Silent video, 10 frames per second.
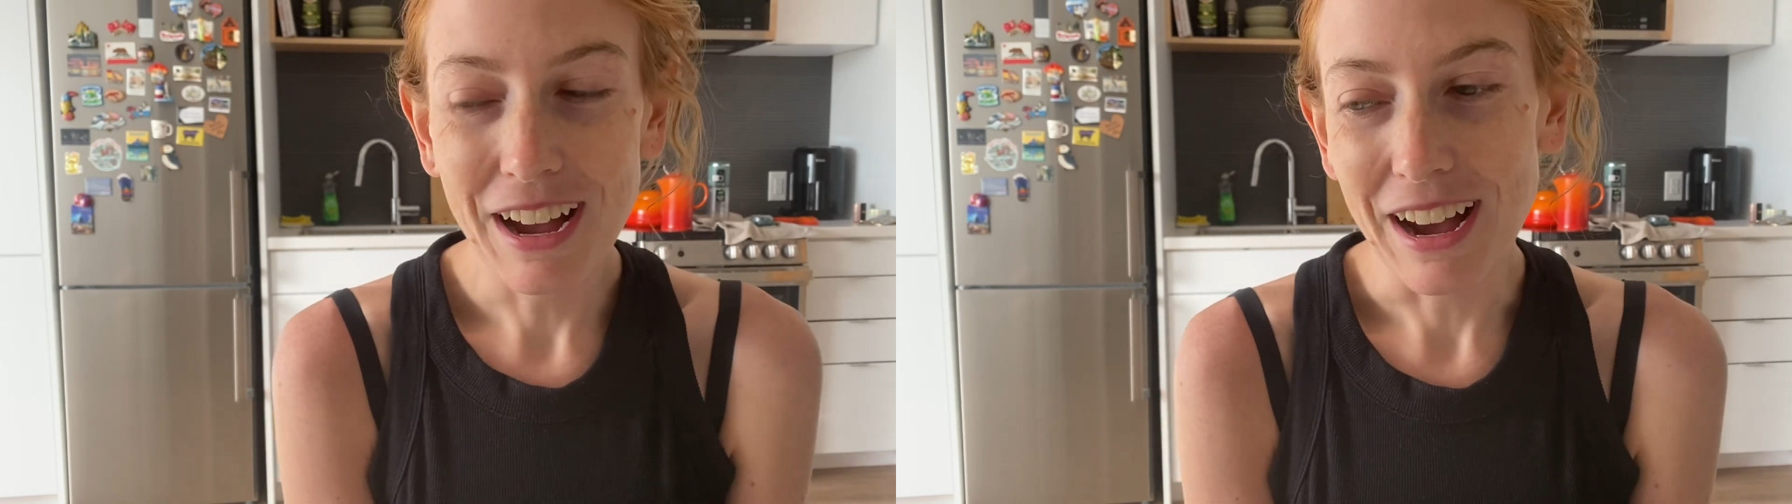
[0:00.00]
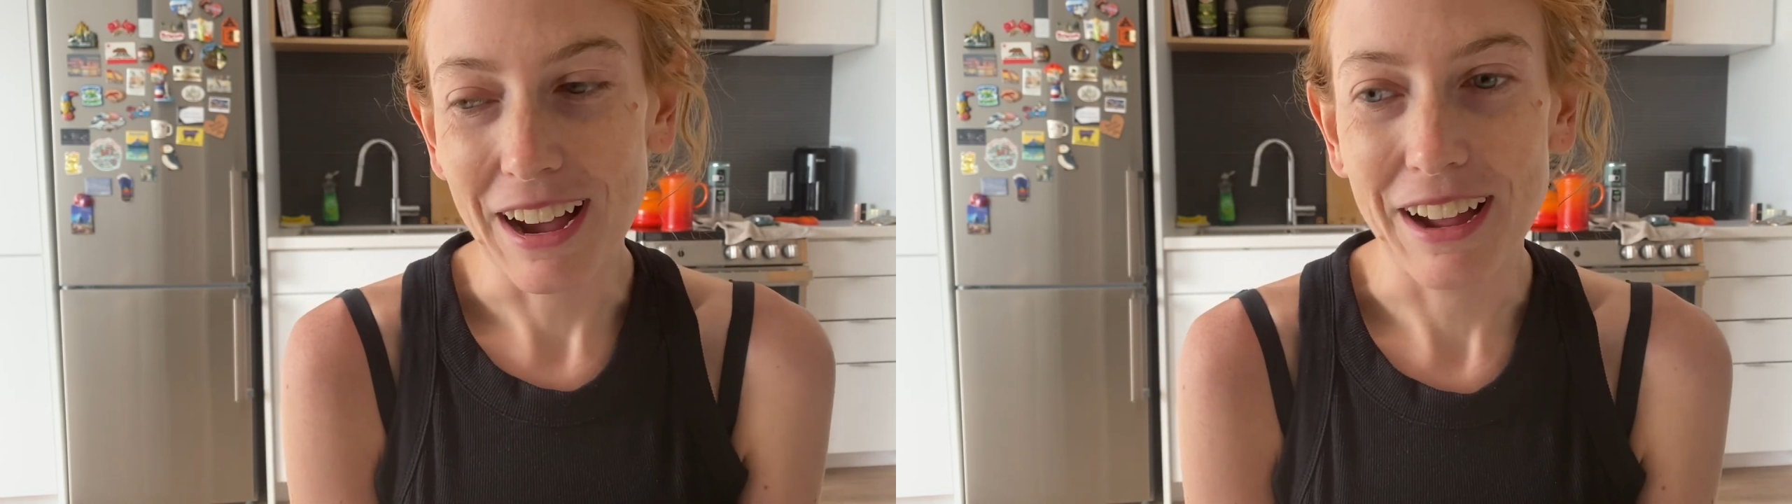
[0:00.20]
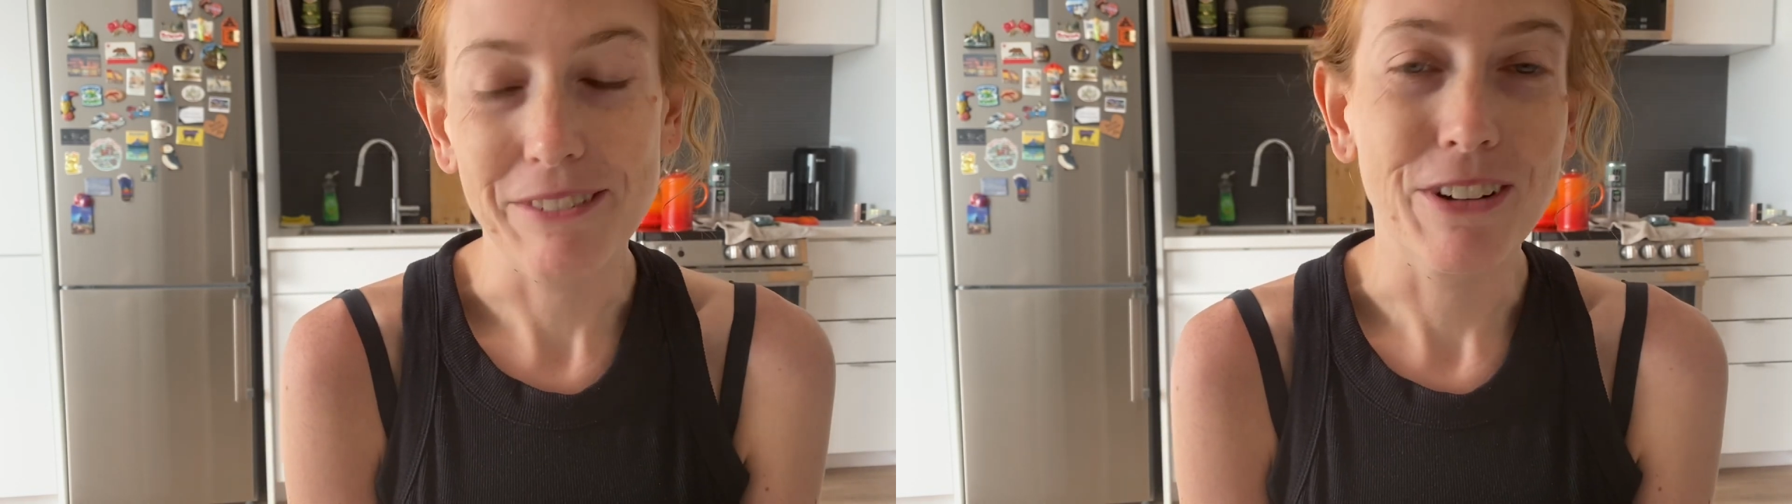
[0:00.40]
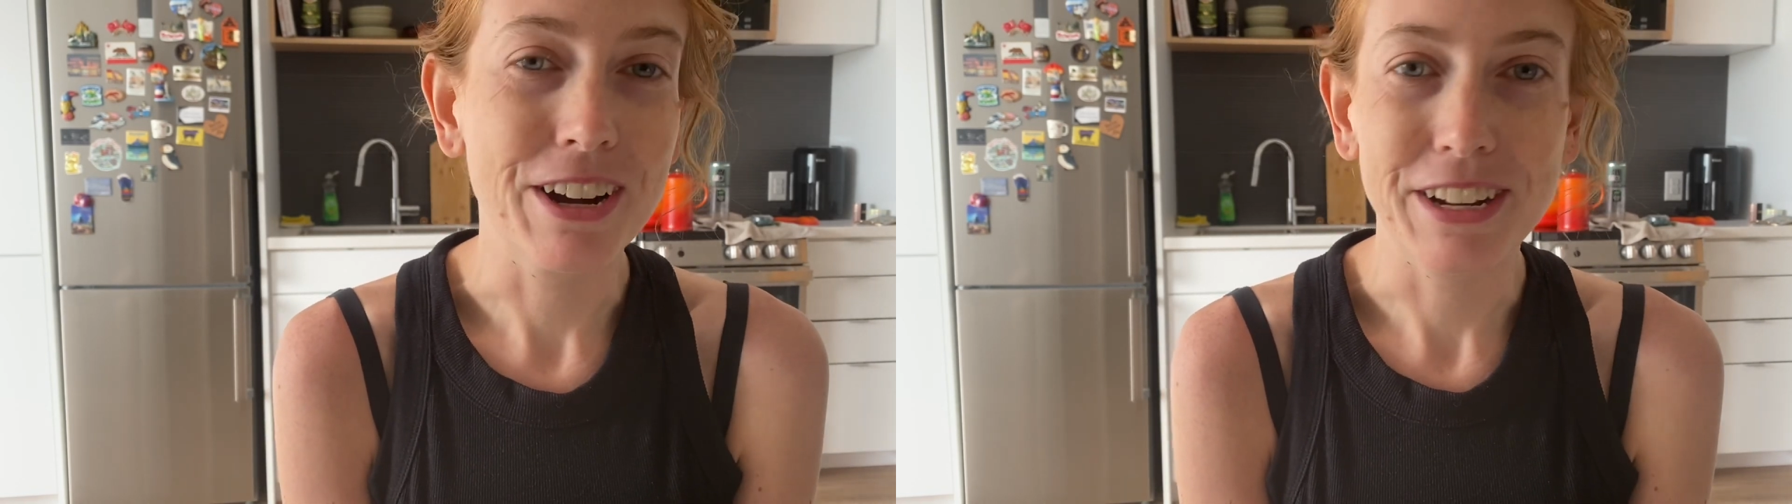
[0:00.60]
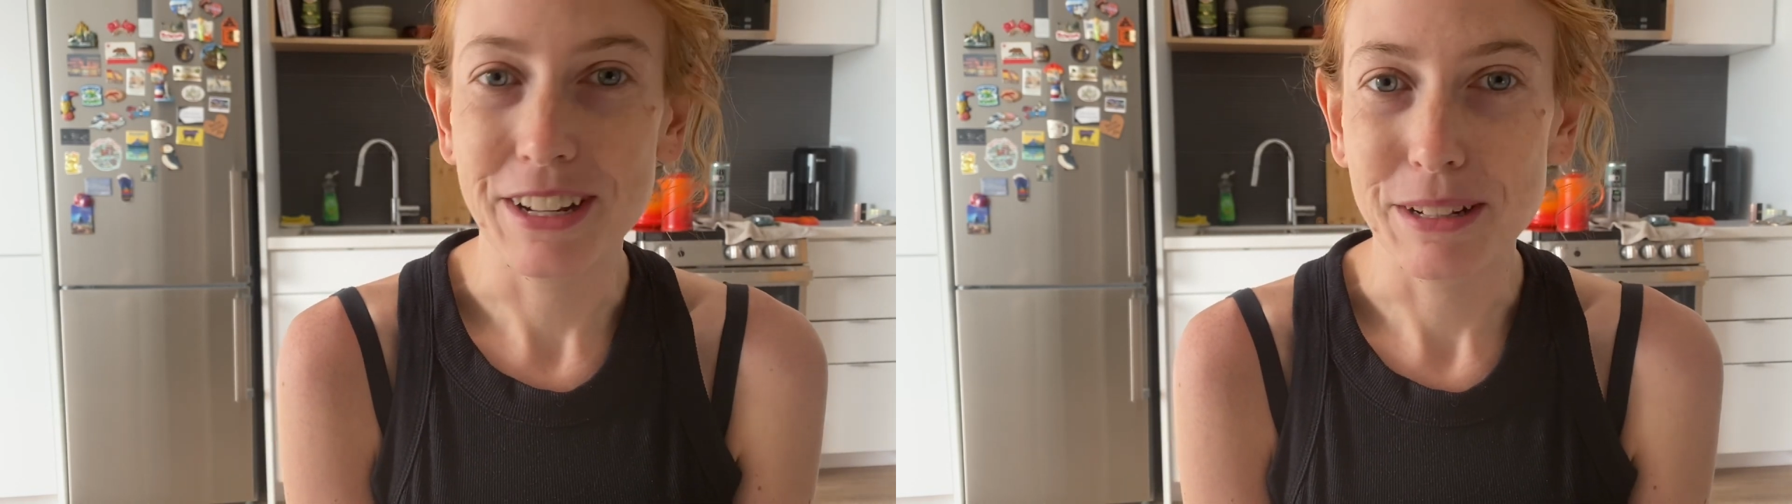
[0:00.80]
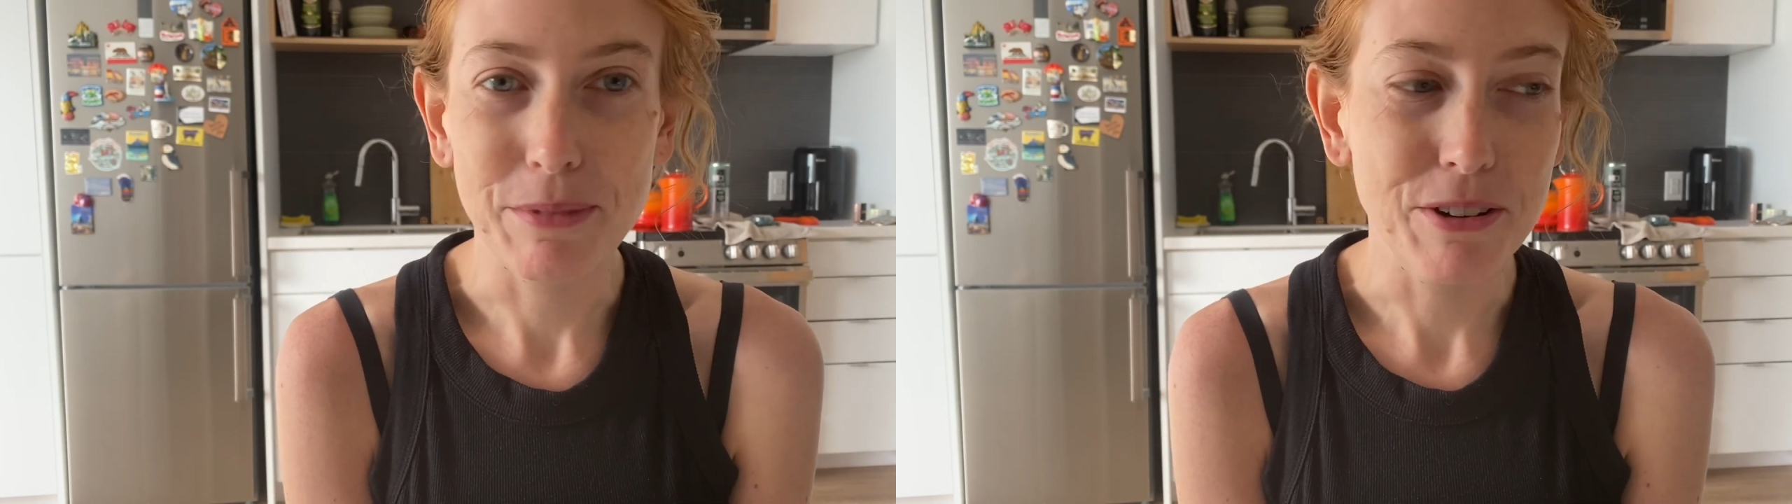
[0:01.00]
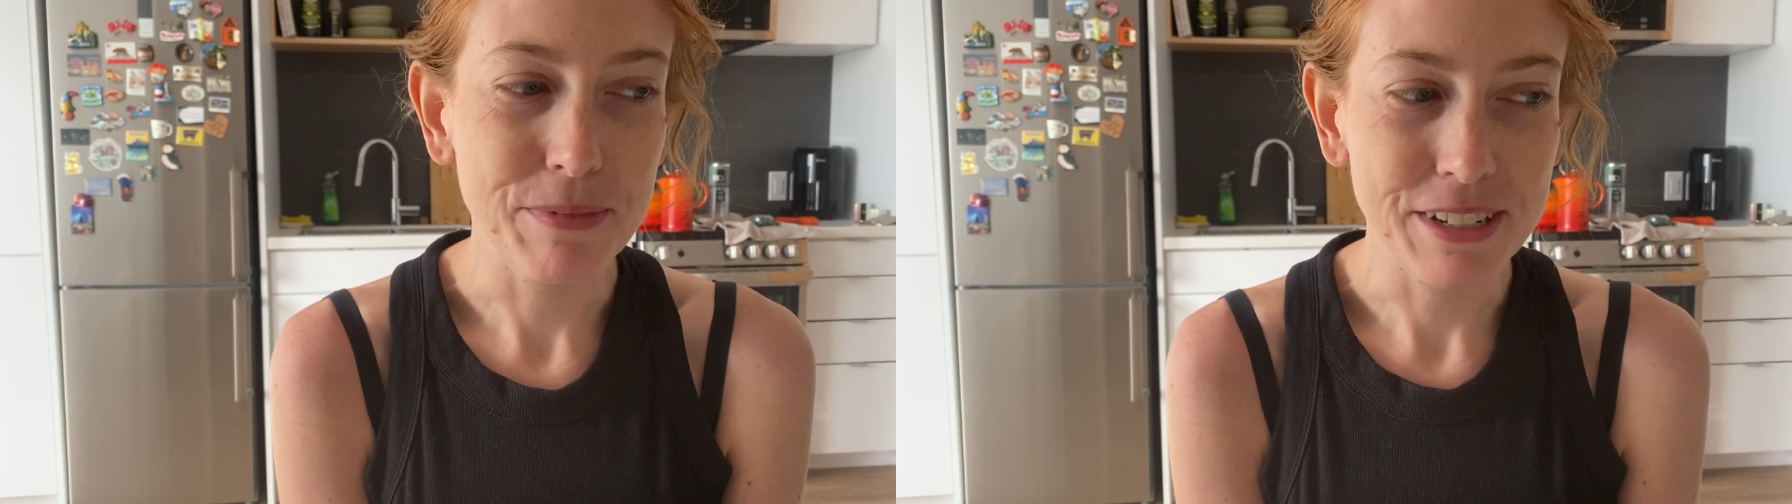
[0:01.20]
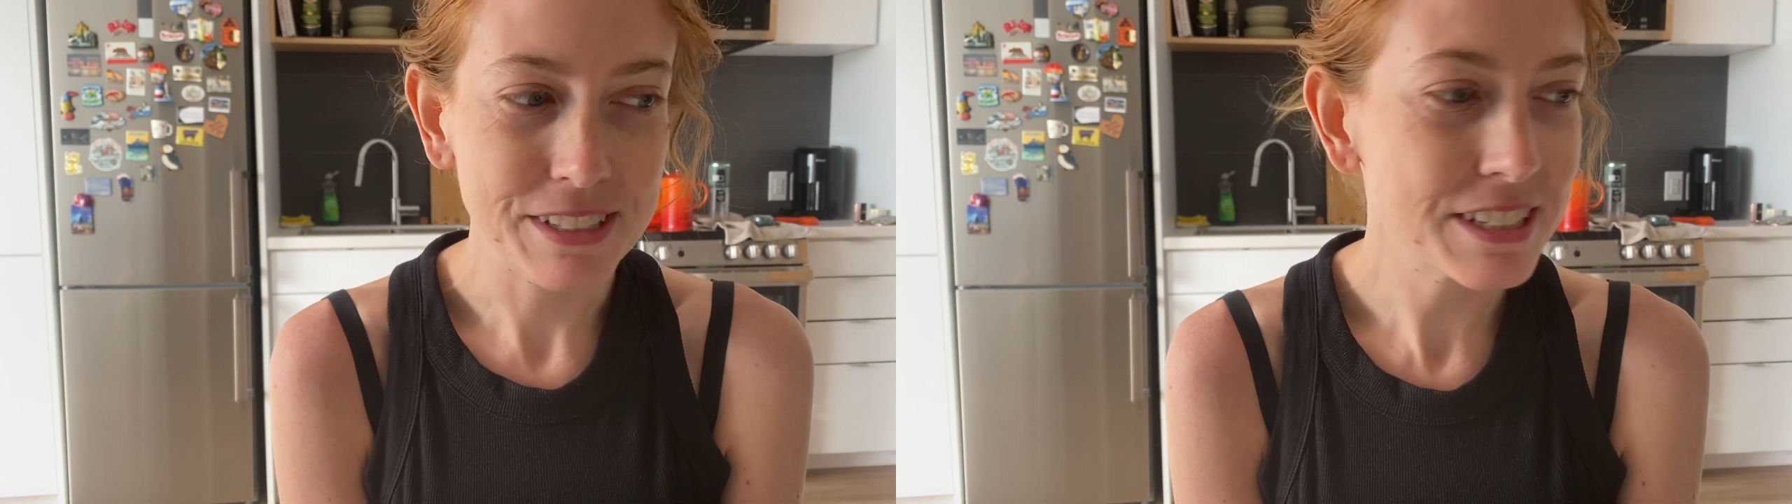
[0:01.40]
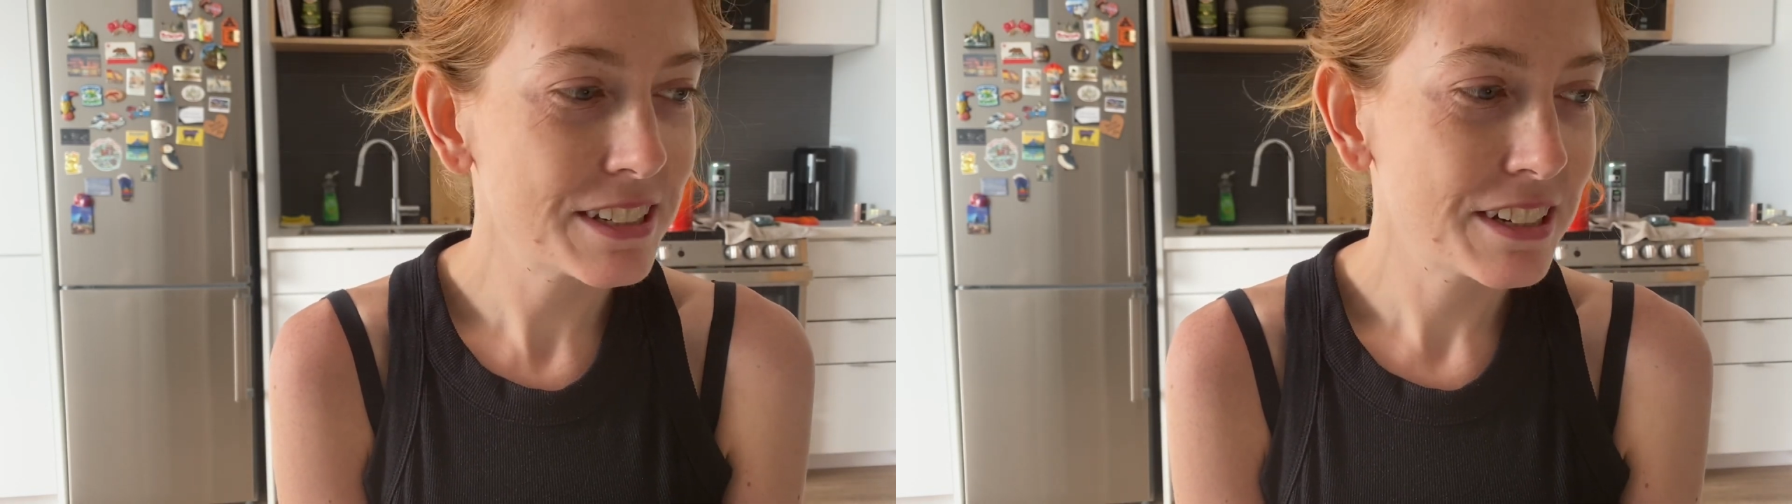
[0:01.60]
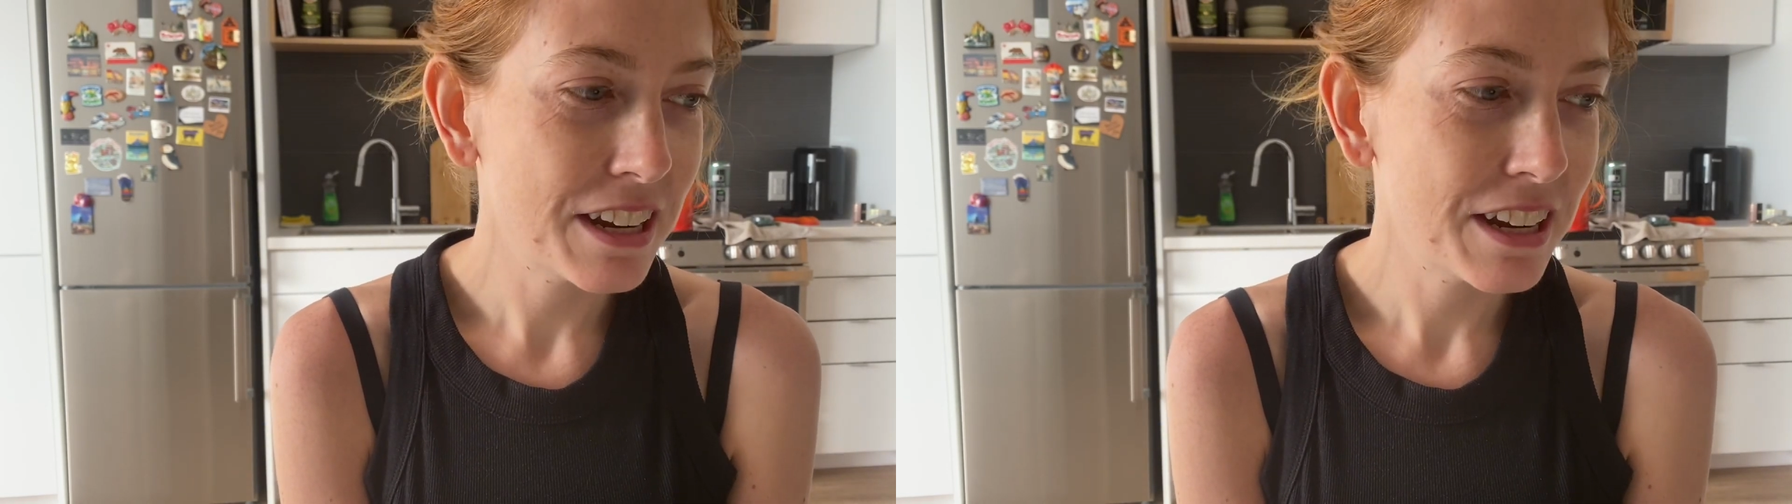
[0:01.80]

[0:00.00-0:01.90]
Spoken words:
I wanted in the moment.